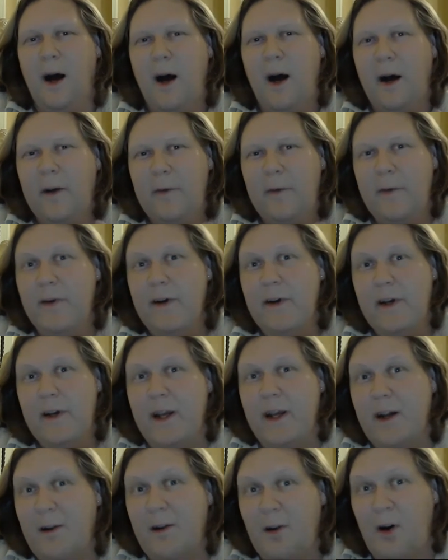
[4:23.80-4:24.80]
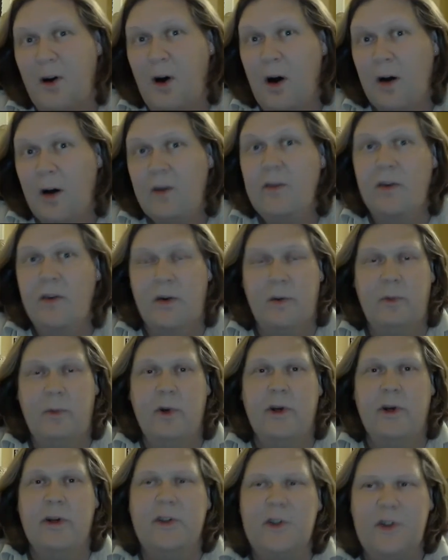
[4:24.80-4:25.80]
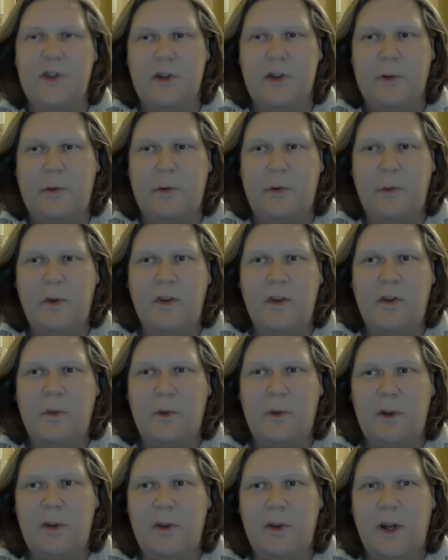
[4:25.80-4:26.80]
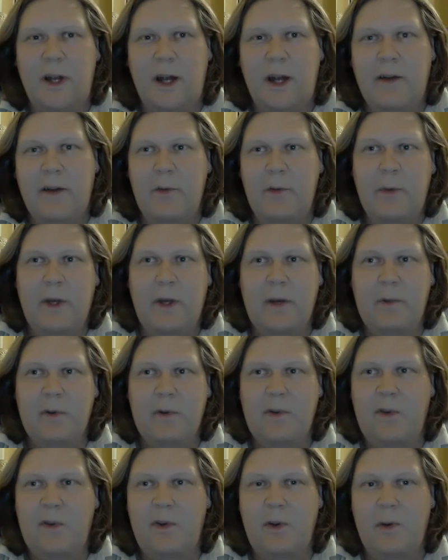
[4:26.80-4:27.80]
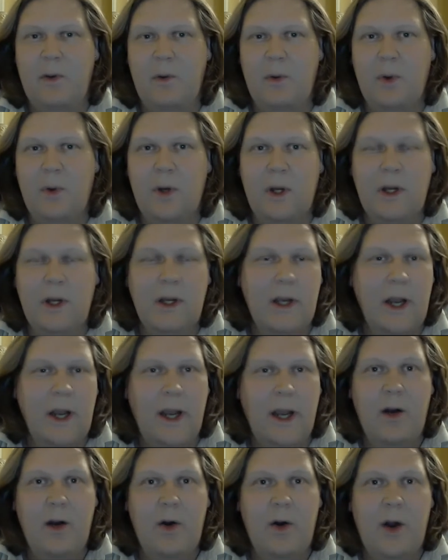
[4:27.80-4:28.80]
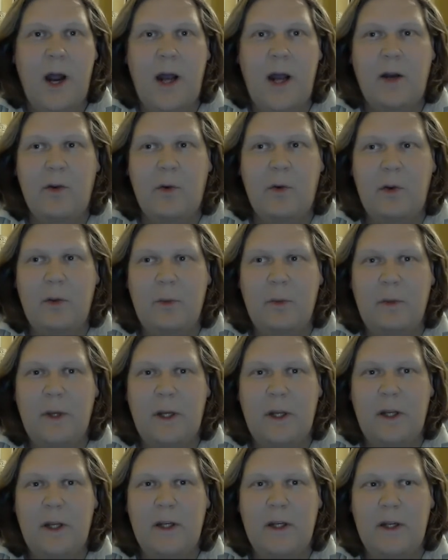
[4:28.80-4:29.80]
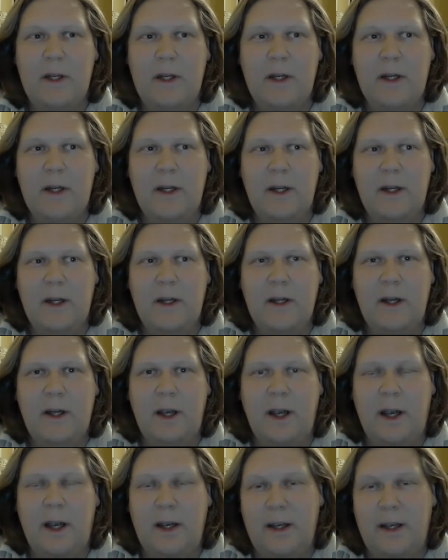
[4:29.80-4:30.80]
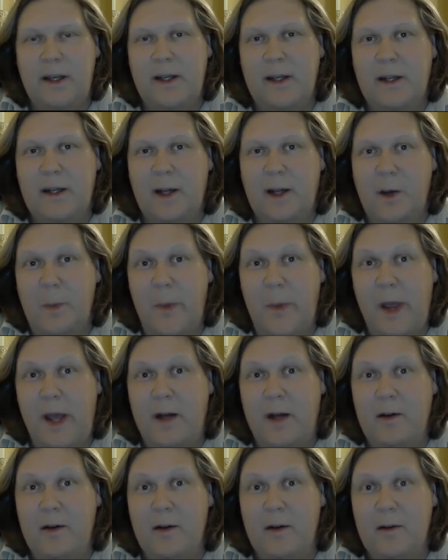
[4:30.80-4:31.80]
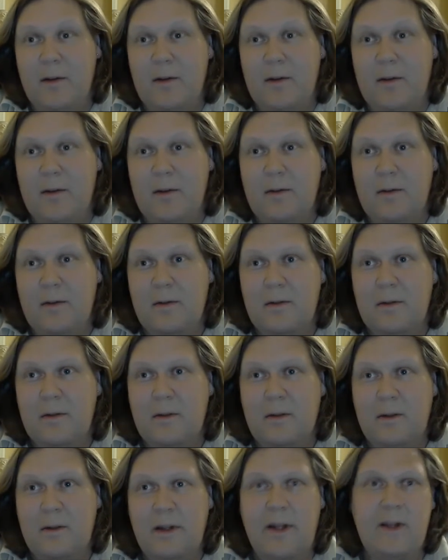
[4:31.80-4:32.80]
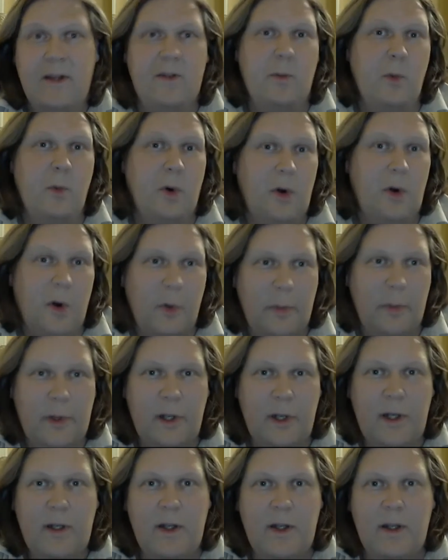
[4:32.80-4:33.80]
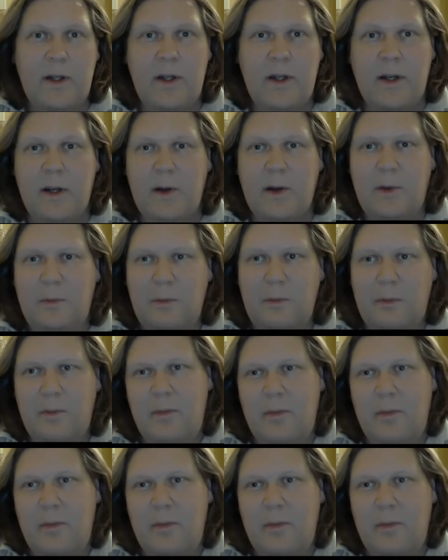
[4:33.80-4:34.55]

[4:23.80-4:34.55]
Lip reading: I feel like in a long-term relationship with me, someone is going to have to be able to interact with me in a manner that is more open-ended, you know?